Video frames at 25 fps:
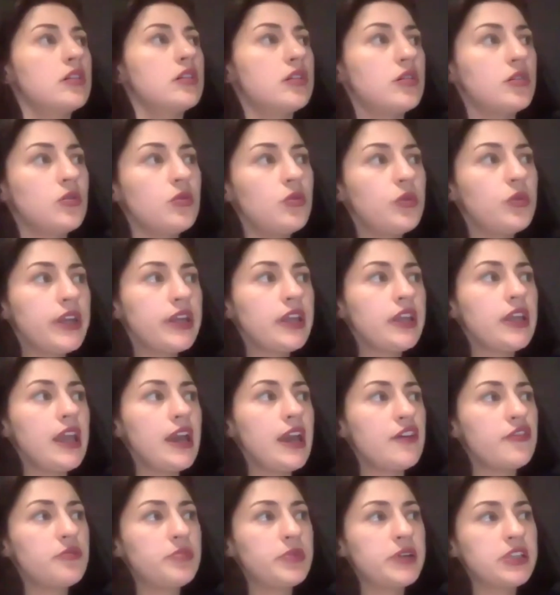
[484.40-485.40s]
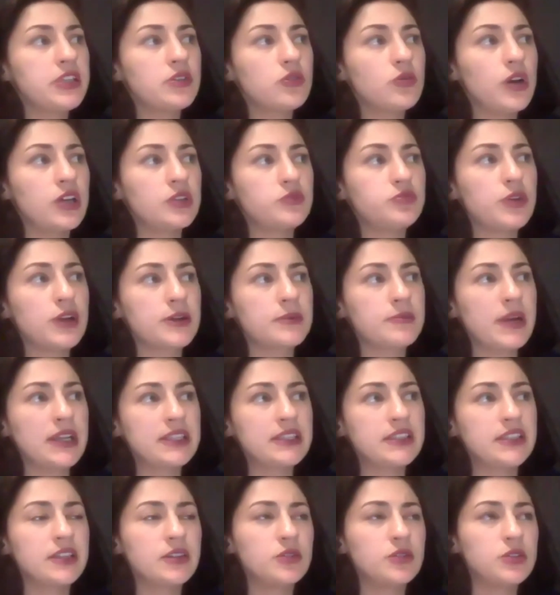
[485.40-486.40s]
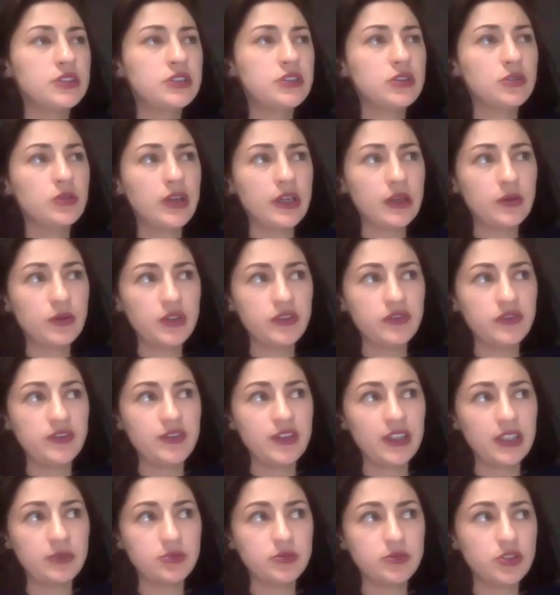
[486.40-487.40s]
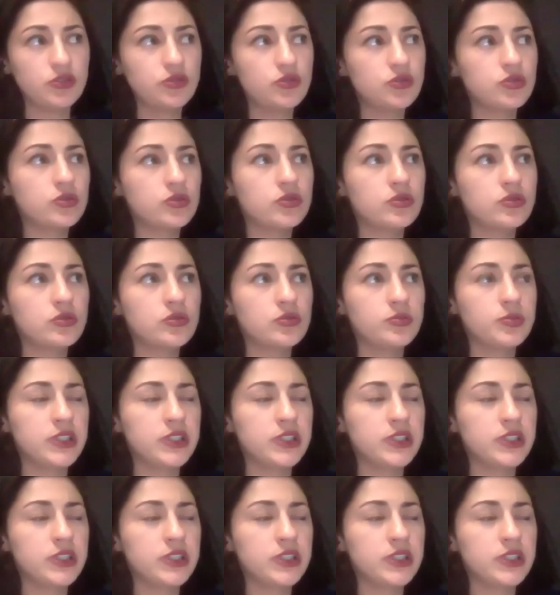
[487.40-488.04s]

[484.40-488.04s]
We have been quite pragmatic with the way we've developed the tool,